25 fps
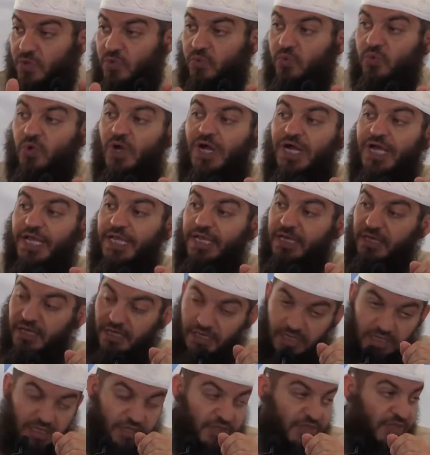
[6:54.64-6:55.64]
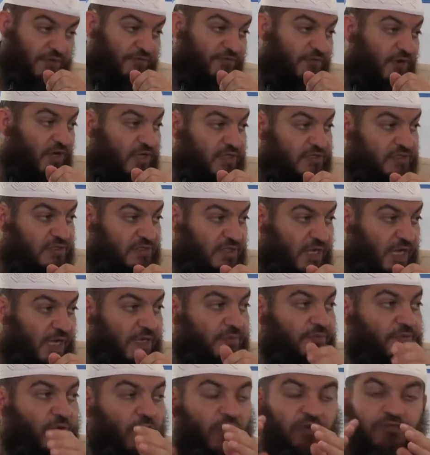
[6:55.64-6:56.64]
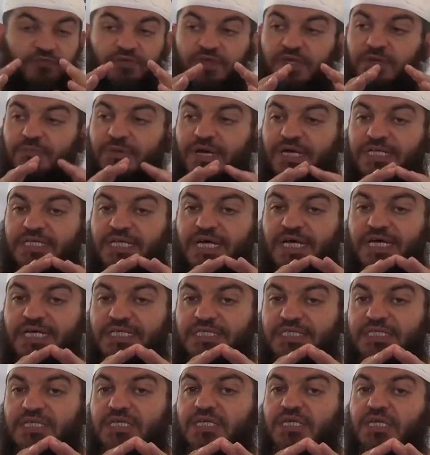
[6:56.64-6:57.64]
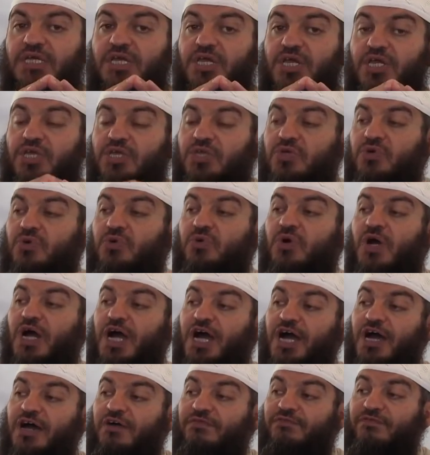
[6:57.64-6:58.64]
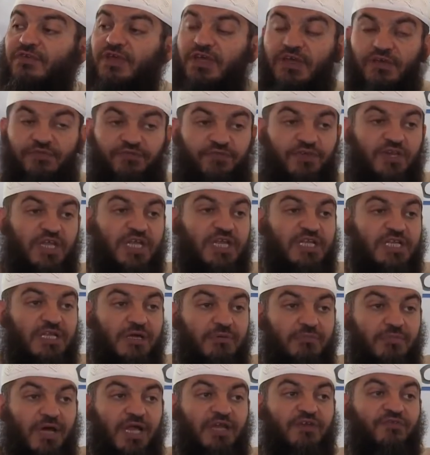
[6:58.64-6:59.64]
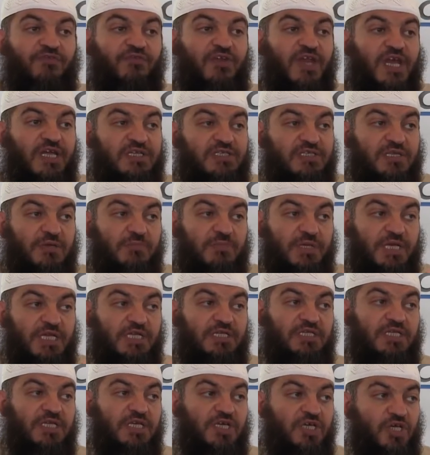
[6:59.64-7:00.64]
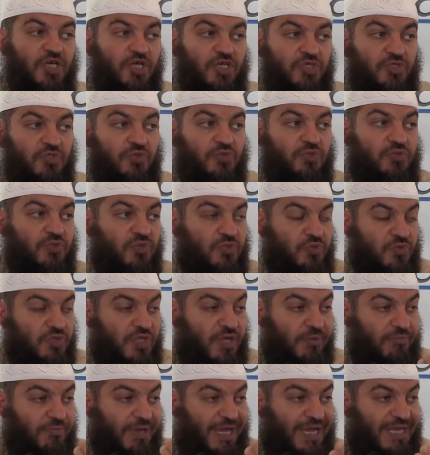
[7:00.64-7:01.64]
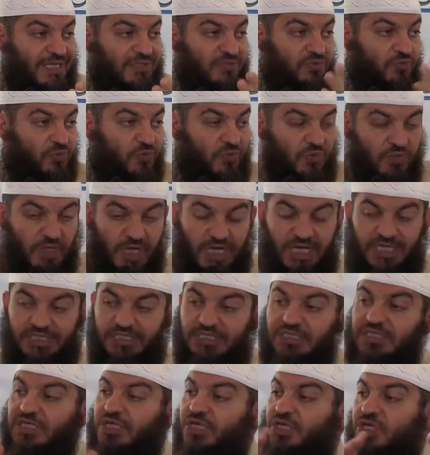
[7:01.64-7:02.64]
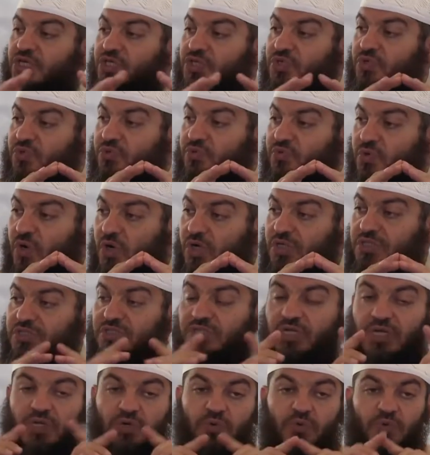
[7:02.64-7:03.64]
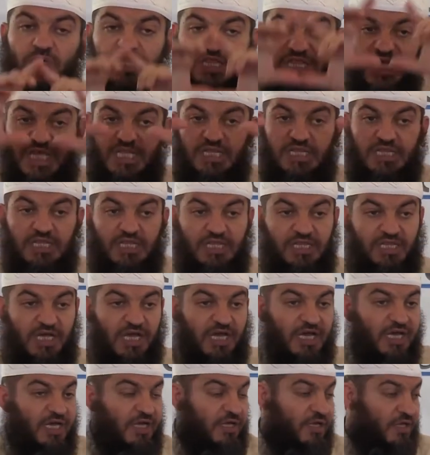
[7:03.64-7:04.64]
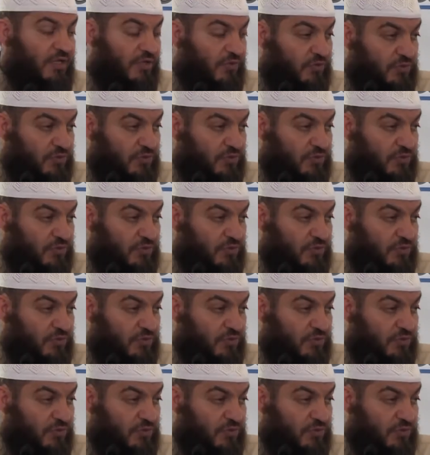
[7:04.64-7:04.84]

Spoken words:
While the first type of ibadat, you have freedom and flexibility to do them as you want within the